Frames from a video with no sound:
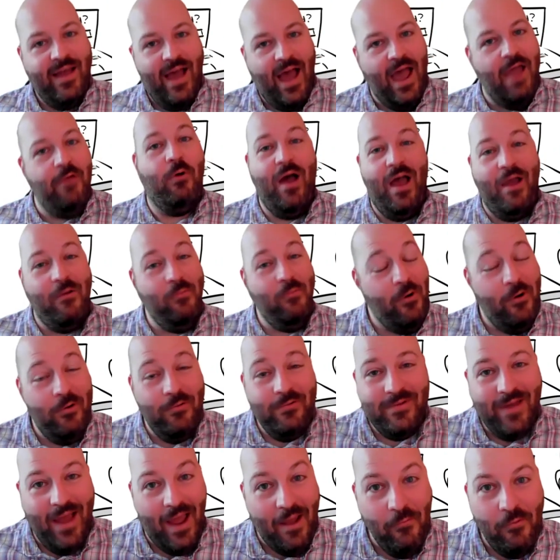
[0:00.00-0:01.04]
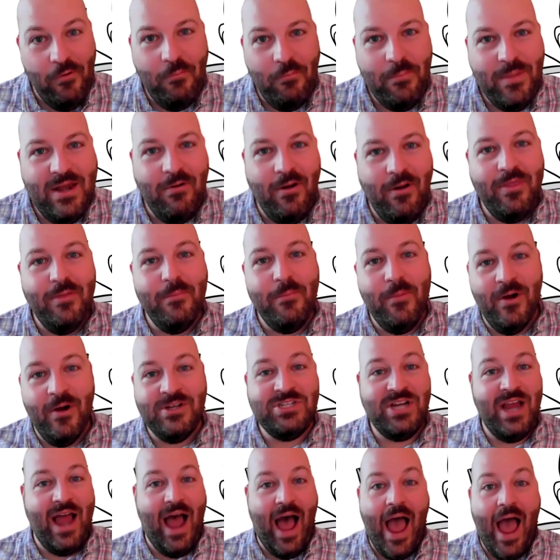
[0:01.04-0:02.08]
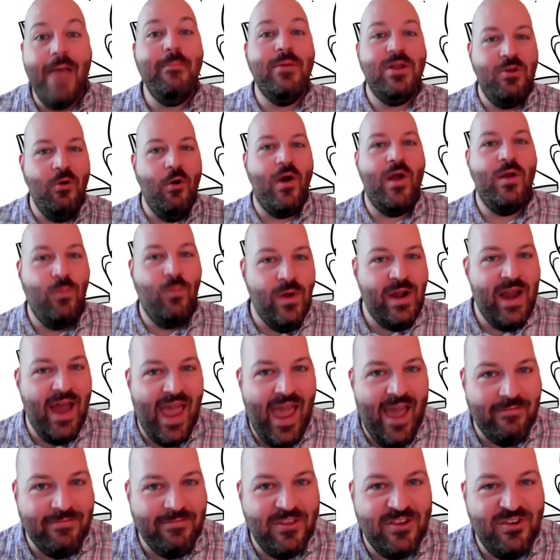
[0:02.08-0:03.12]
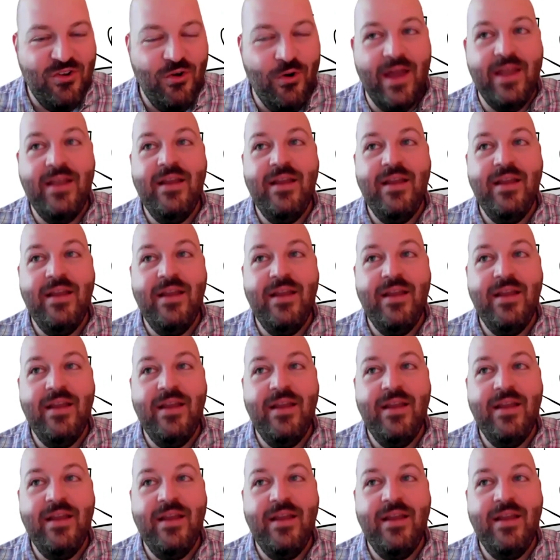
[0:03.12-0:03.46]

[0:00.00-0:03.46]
I won't beat around the bush. I'm annoyed when I have to do it,